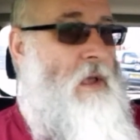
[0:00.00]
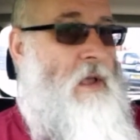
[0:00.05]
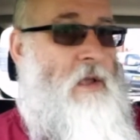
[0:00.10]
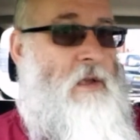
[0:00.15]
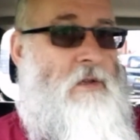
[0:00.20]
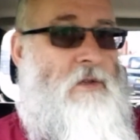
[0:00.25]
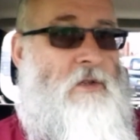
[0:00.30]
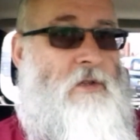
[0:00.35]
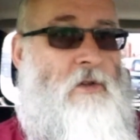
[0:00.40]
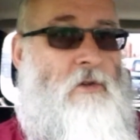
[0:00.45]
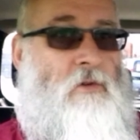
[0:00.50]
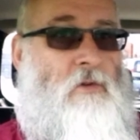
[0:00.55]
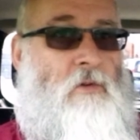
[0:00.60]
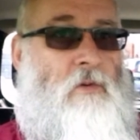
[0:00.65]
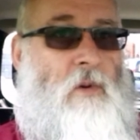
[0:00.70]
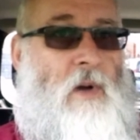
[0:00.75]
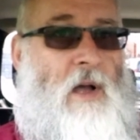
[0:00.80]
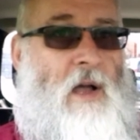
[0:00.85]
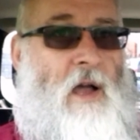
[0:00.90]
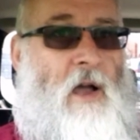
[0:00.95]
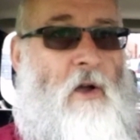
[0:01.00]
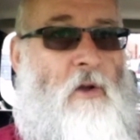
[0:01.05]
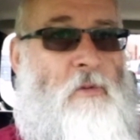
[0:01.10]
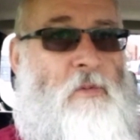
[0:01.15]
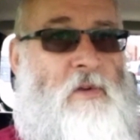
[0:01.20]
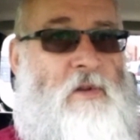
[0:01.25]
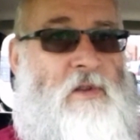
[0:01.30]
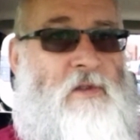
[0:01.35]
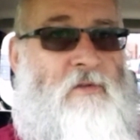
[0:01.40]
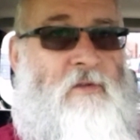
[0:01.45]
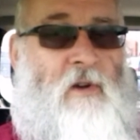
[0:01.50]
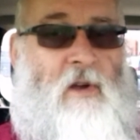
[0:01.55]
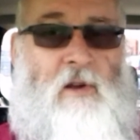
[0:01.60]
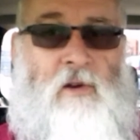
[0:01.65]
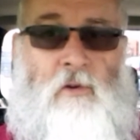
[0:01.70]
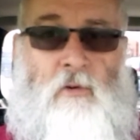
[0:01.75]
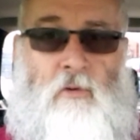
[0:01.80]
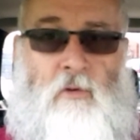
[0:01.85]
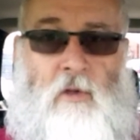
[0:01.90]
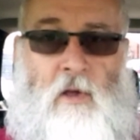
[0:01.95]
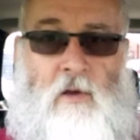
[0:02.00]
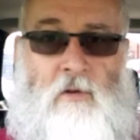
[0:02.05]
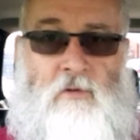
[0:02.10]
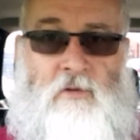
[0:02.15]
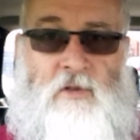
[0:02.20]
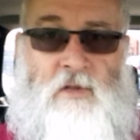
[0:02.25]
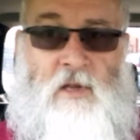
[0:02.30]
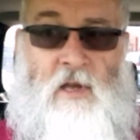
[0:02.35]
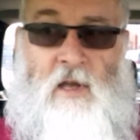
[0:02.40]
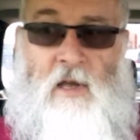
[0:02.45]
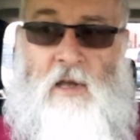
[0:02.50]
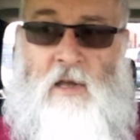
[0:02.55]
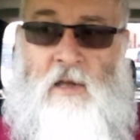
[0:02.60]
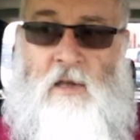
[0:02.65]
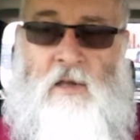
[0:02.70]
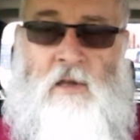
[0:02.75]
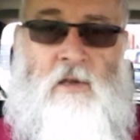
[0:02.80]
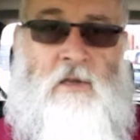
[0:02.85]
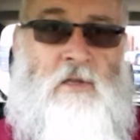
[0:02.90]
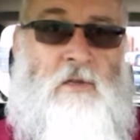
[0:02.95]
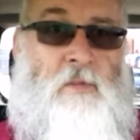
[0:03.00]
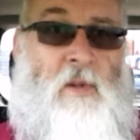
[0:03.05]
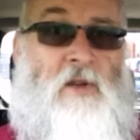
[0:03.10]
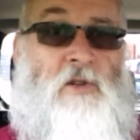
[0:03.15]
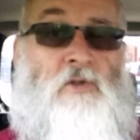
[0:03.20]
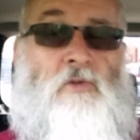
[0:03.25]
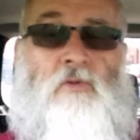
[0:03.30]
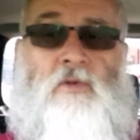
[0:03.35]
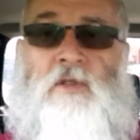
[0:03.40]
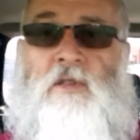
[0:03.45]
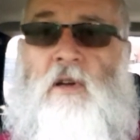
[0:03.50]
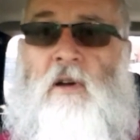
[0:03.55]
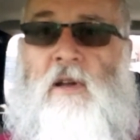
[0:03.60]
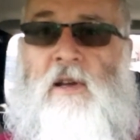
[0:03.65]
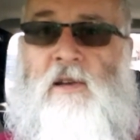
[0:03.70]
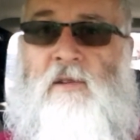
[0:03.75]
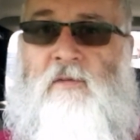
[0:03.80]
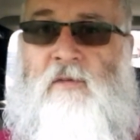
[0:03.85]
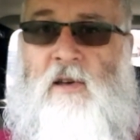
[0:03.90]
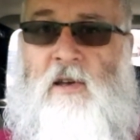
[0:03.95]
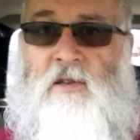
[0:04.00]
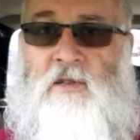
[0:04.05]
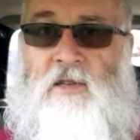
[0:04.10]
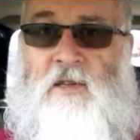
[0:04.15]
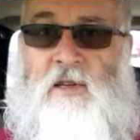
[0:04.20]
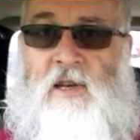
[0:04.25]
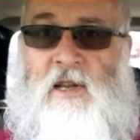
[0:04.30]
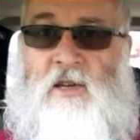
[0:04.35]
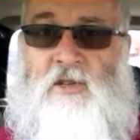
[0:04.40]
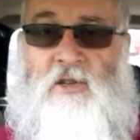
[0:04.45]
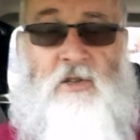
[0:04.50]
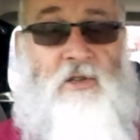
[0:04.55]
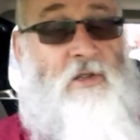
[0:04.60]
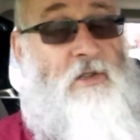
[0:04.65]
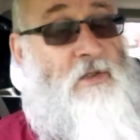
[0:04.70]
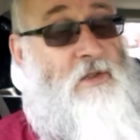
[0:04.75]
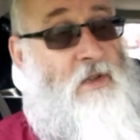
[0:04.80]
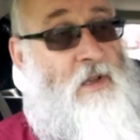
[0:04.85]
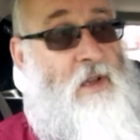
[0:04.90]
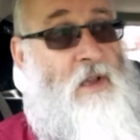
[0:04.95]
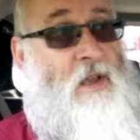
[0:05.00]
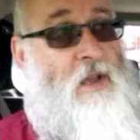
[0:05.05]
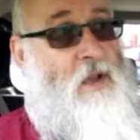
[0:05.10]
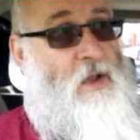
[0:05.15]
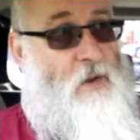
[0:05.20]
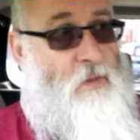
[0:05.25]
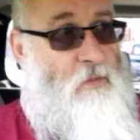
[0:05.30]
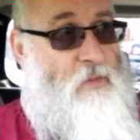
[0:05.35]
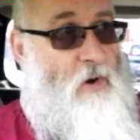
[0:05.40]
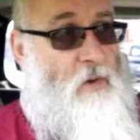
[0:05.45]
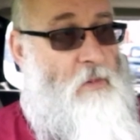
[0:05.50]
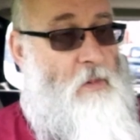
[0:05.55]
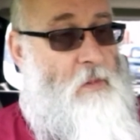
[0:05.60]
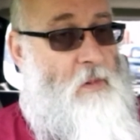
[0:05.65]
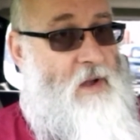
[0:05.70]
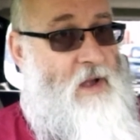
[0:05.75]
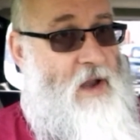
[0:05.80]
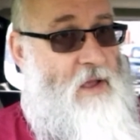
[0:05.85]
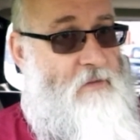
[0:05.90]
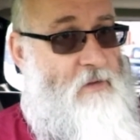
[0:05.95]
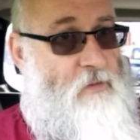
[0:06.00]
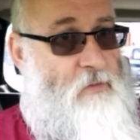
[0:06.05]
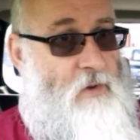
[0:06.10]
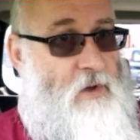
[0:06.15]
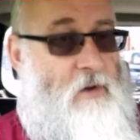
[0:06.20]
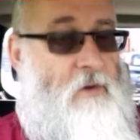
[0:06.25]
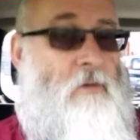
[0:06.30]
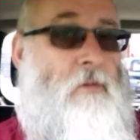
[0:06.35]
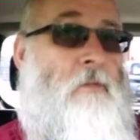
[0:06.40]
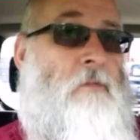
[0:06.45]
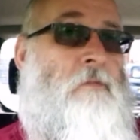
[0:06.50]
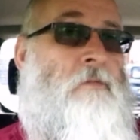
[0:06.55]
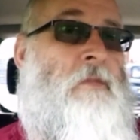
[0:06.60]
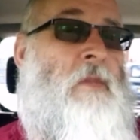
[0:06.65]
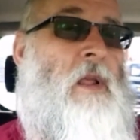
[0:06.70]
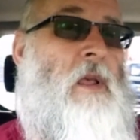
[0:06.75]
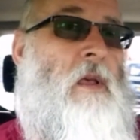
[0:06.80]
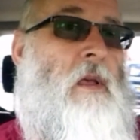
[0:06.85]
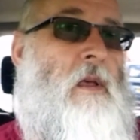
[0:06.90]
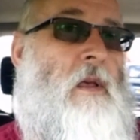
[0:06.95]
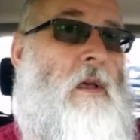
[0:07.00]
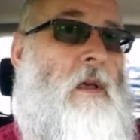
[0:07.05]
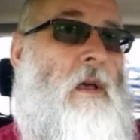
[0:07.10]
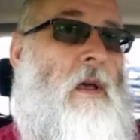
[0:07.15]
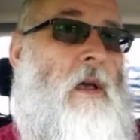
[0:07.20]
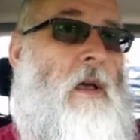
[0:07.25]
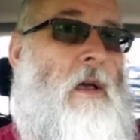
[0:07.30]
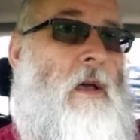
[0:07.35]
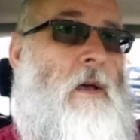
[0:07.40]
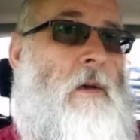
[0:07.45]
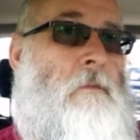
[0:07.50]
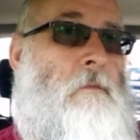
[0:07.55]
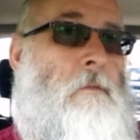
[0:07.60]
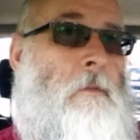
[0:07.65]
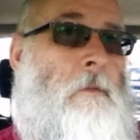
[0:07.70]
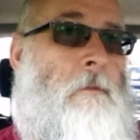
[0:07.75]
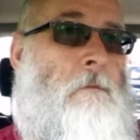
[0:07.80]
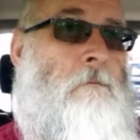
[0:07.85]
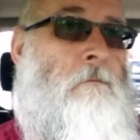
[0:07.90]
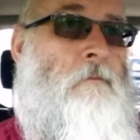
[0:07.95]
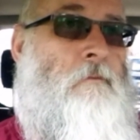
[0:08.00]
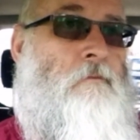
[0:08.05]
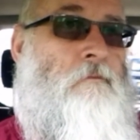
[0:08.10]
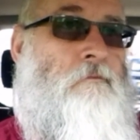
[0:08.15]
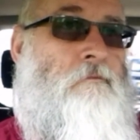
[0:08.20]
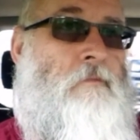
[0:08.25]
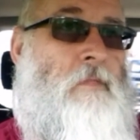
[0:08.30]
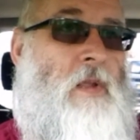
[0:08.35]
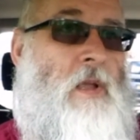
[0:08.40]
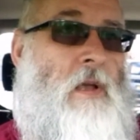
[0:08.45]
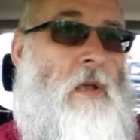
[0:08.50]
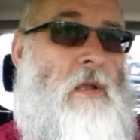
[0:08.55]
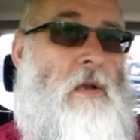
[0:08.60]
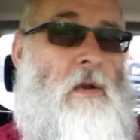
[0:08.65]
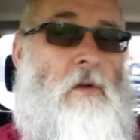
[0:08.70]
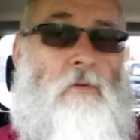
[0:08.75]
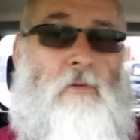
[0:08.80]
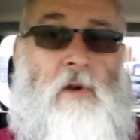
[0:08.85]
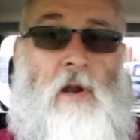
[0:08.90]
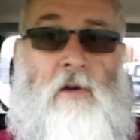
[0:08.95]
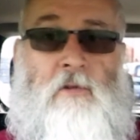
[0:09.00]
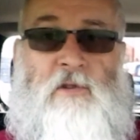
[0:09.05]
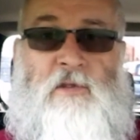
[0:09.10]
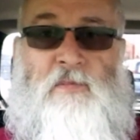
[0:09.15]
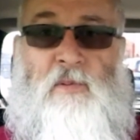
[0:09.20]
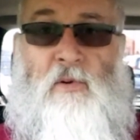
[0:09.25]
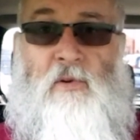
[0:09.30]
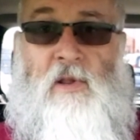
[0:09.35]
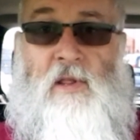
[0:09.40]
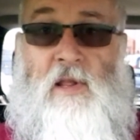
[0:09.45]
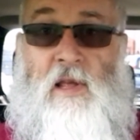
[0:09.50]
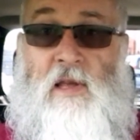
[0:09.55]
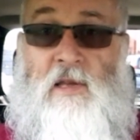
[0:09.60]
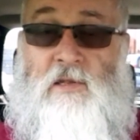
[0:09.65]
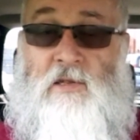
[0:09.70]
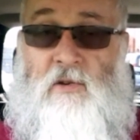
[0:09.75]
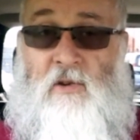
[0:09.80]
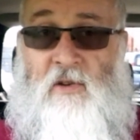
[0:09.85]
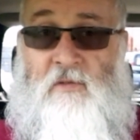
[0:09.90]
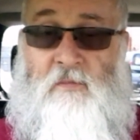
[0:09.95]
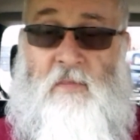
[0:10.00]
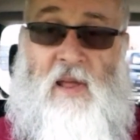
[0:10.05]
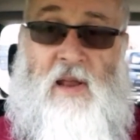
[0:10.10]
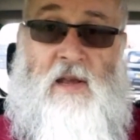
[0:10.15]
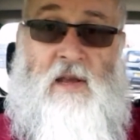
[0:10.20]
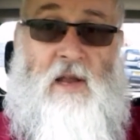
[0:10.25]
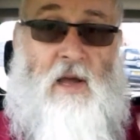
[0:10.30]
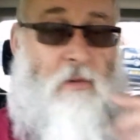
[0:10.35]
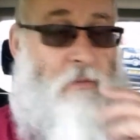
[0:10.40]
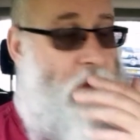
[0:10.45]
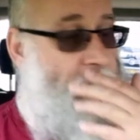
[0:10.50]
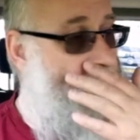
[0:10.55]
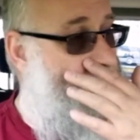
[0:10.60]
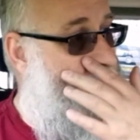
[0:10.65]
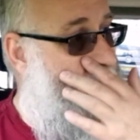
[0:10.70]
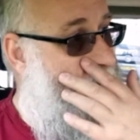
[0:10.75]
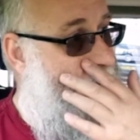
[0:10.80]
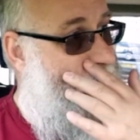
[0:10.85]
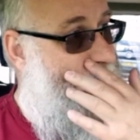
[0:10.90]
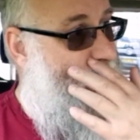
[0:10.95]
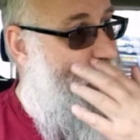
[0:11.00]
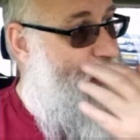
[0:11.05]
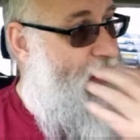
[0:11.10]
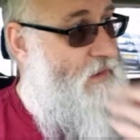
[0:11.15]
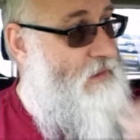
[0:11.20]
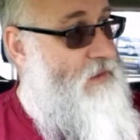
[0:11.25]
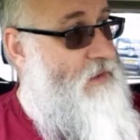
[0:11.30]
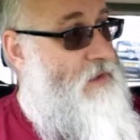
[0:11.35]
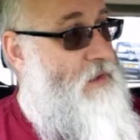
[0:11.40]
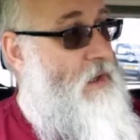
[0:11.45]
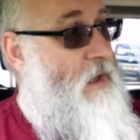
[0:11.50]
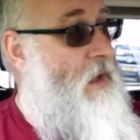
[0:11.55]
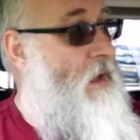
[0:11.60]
Still hoping to find all those special signed first editions, probably never will. A little notice board in there, so I've pinned up one of my cards.